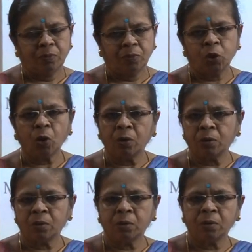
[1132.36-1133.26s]
So,
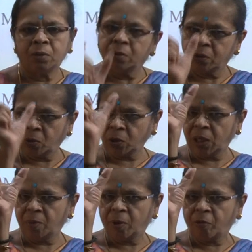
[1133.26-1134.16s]
total
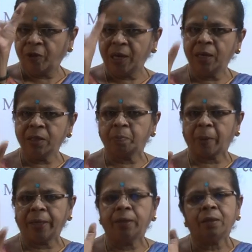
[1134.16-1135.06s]
number of failures
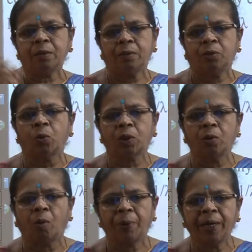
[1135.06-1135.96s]
by the total
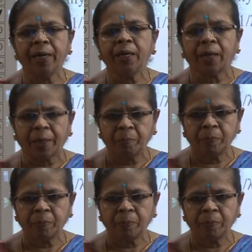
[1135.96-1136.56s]
operating time.